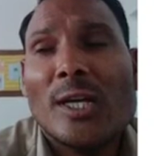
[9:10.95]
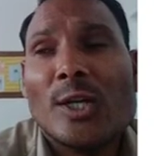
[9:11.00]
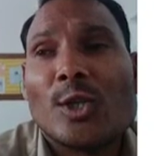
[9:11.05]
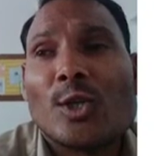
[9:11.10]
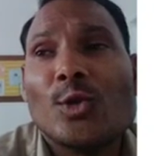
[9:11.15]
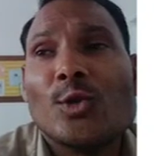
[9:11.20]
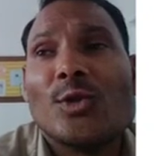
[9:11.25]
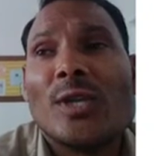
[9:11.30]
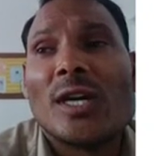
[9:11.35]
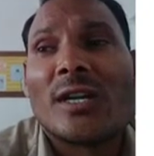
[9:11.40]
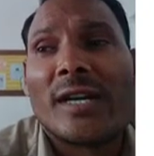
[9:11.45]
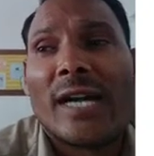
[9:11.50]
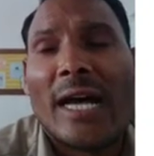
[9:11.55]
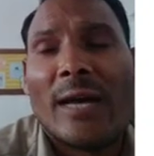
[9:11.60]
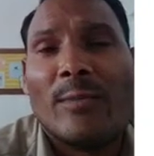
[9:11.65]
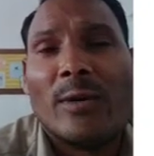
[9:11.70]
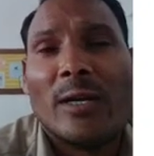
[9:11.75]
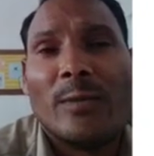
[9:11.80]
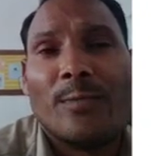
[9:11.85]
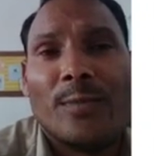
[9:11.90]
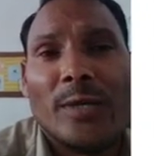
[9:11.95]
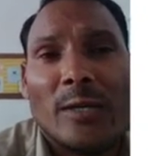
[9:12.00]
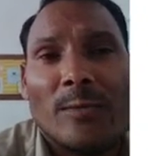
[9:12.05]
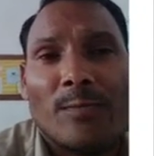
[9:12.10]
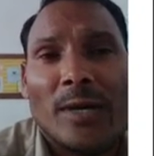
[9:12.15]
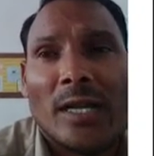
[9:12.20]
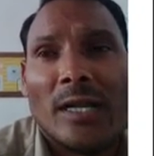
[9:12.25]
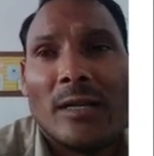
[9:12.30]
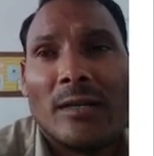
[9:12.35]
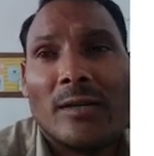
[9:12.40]
to the tribal
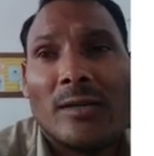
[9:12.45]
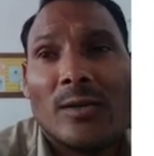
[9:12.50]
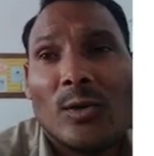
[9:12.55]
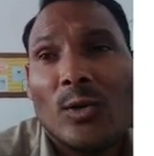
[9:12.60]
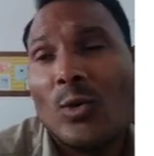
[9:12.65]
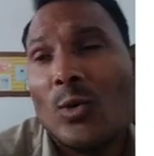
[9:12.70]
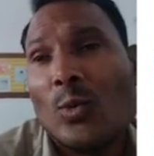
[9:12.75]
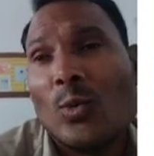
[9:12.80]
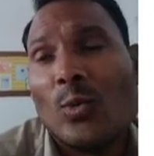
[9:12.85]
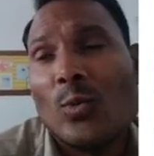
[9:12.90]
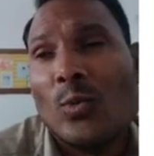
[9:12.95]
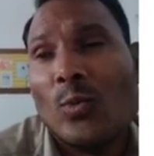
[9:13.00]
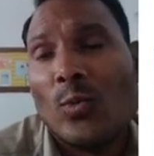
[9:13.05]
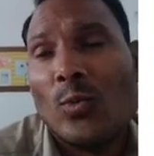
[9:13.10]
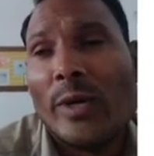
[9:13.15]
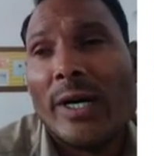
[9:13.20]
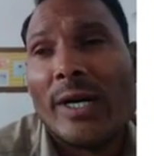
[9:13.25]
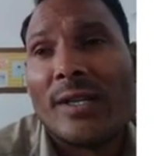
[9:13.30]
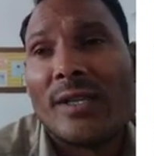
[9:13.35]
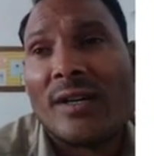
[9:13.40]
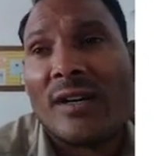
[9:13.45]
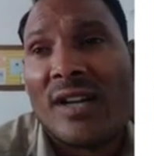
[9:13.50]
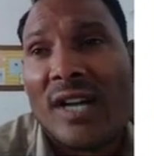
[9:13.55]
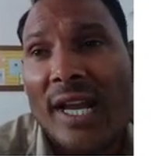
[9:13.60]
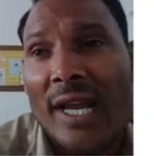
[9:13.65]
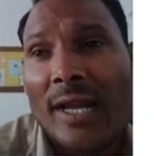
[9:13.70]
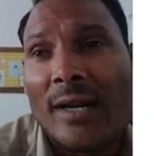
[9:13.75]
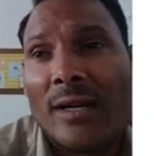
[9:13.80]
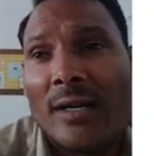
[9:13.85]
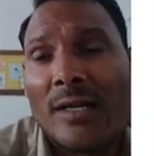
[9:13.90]
people, who were the
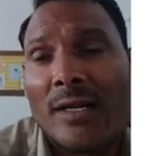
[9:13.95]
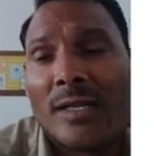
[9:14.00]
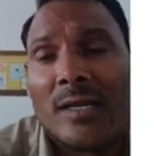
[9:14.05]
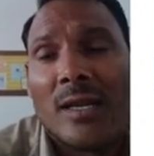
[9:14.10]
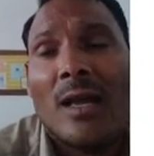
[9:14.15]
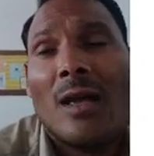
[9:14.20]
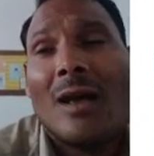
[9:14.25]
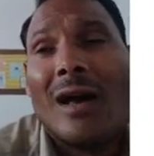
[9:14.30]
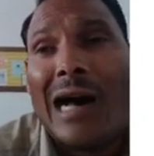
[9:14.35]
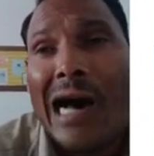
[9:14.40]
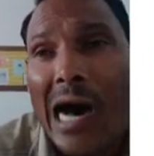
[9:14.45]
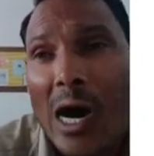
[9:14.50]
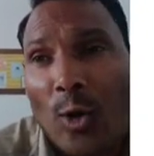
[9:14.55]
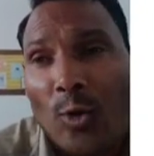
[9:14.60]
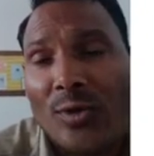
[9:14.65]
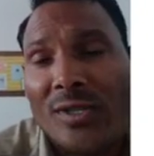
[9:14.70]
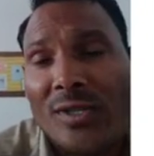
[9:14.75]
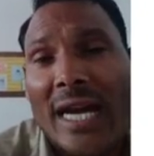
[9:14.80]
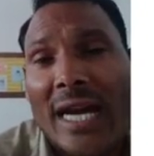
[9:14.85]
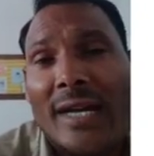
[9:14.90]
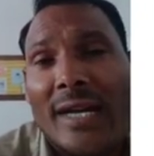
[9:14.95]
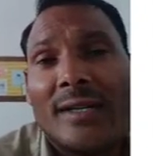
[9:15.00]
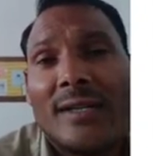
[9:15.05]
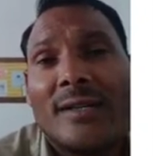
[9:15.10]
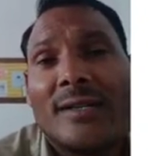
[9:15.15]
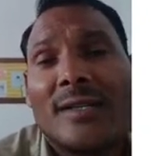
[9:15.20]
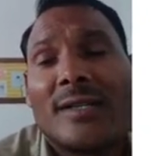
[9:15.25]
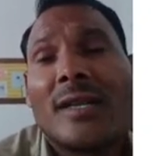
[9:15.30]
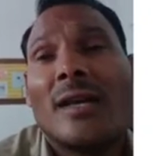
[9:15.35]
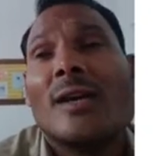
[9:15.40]
traders,
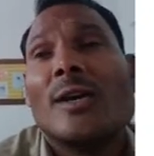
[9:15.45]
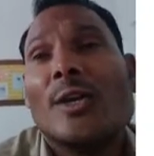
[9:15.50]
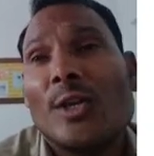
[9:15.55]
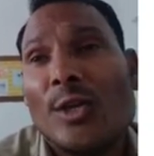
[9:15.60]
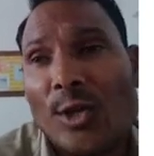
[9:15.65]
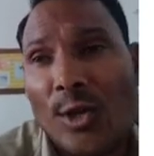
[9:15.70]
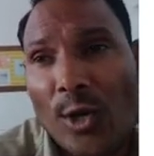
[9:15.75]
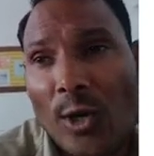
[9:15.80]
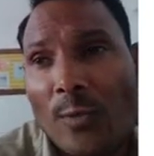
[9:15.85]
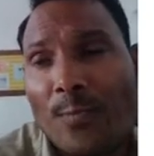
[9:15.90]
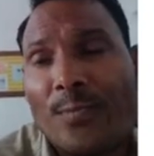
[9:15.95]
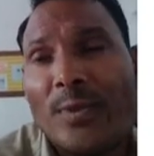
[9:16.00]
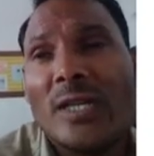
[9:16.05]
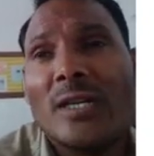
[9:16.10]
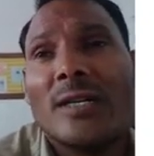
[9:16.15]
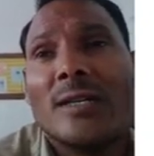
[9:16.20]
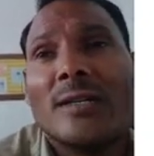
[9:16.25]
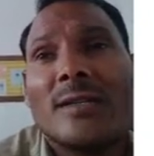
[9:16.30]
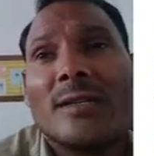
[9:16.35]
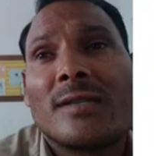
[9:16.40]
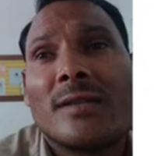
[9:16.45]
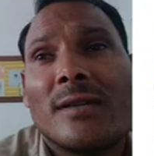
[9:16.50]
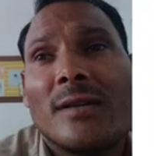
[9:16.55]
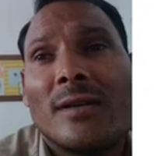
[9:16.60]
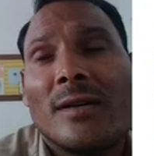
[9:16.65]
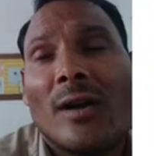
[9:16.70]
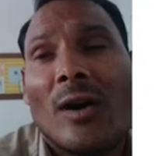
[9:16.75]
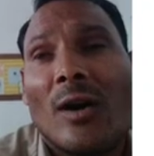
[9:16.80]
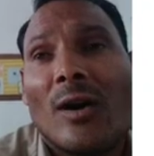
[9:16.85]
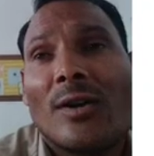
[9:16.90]
outsiders, Europeans,
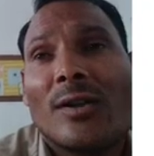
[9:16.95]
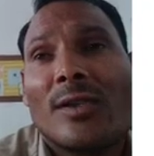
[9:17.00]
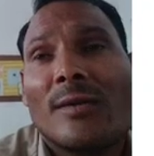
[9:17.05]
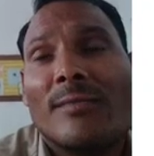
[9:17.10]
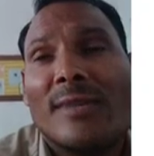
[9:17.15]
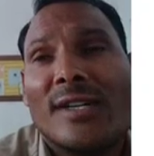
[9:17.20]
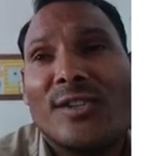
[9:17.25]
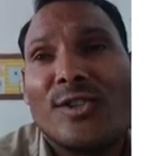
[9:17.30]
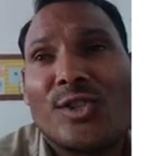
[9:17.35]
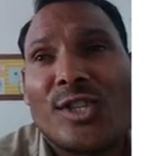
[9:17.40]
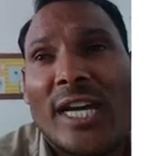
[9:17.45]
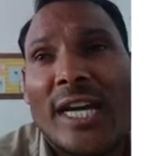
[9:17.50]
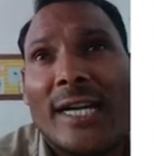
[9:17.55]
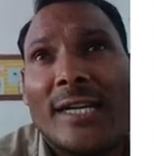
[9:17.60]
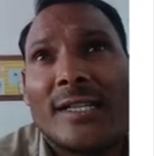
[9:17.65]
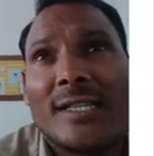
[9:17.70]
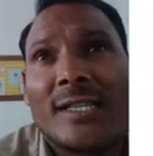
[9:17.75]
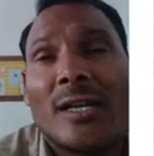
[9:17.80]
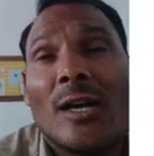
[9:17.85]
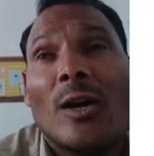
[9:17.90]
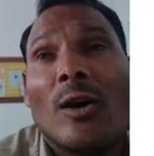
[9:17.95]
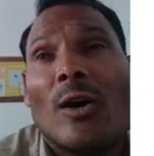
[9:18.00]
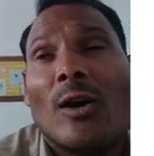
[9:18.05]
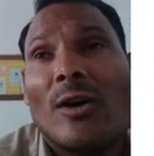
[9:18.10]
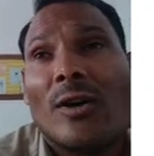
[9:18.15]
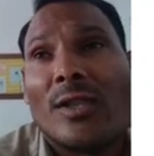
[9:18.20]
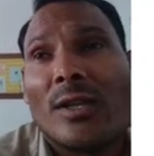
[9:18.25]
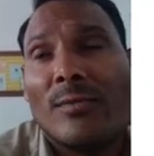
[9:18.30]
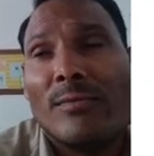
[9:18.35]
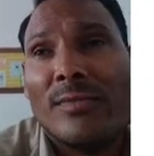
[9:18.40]
or the merchants,
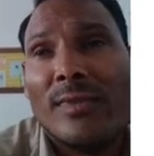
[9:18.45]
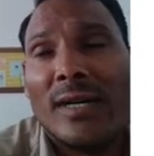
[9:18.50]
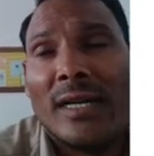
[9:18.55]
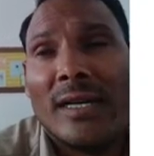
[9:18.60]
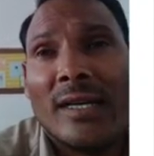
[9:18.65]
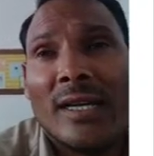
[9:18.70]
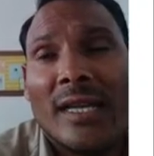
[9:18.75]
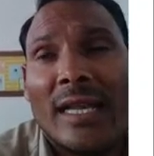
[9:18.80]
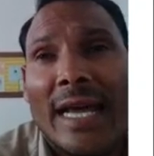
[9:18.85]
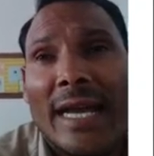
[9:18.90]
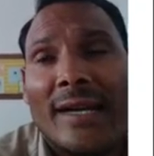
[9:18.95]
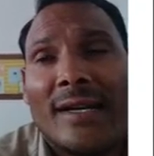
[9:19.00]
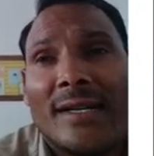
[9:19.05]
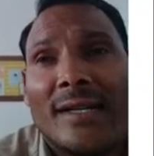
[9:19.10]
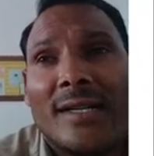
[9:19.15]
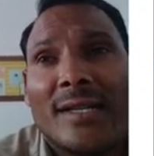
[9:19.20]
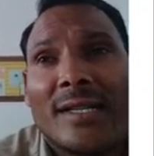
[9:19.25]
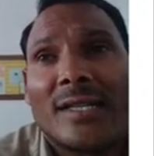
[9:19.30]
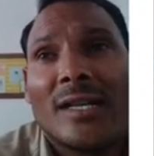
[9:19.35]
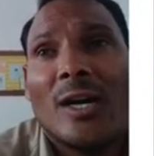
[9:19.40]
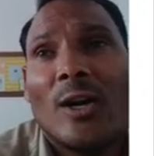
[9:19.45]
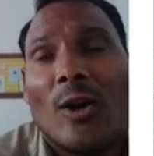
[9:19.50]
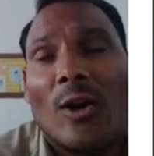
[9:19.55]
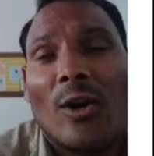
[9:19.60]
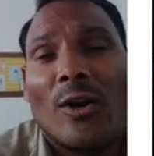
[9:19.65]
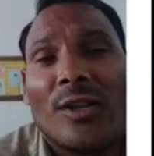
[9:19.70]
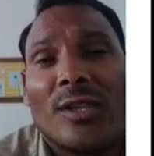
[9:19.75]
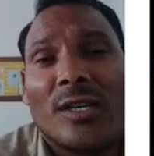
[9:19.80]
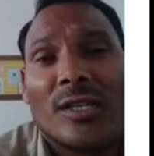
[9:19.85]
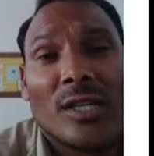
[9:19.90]
or the money lenders,
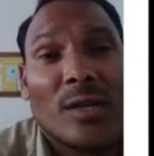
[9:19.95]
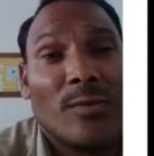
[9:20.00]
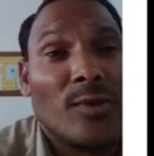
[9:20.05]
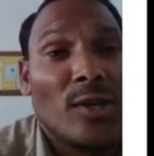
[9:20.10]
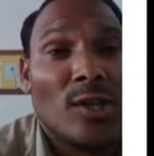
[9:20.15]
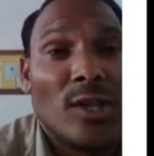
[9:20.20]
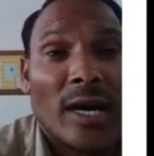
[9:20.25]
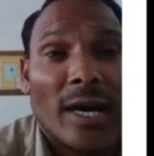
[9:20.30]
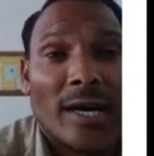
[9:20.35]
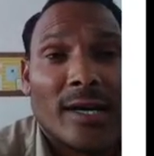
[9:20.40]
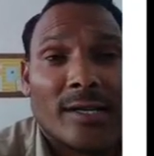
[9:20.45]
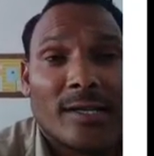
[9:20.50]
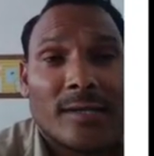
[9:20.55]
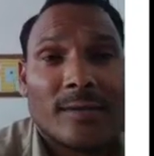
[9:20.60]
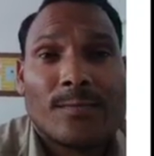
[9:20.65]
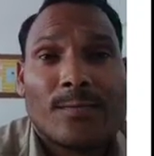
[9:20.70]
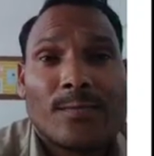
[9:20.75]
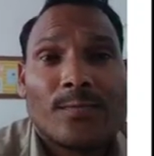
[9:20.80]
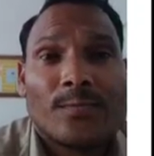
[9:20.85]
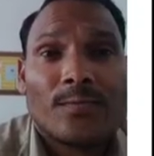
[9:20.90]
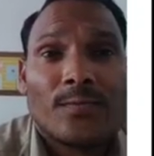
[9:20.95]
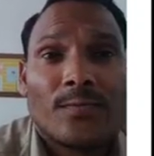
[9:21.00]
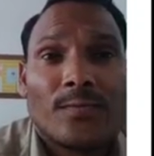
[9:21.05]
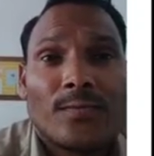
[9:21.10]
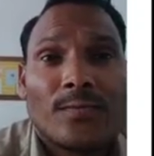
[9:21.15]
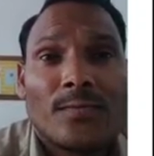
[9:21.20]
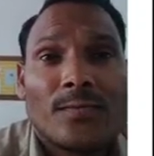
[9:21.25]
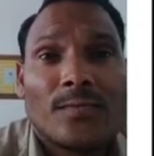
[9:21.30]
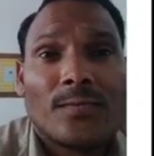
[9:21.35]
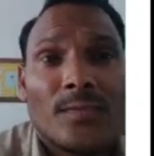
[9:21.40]
or the zamindars.
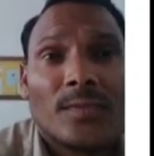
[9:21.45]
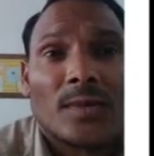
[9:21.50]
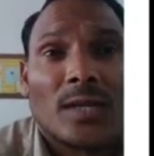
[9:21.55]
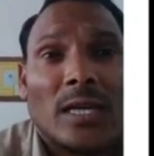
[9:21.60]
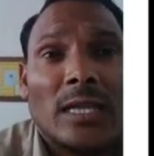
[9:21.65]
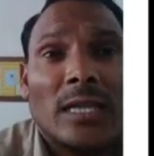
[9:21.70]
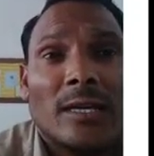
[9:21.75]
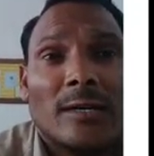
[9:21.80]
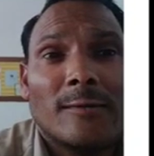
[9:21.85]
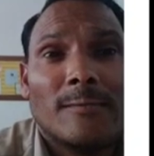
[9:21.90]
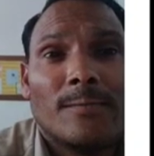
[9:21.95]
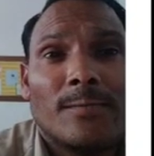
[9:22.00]
Clear?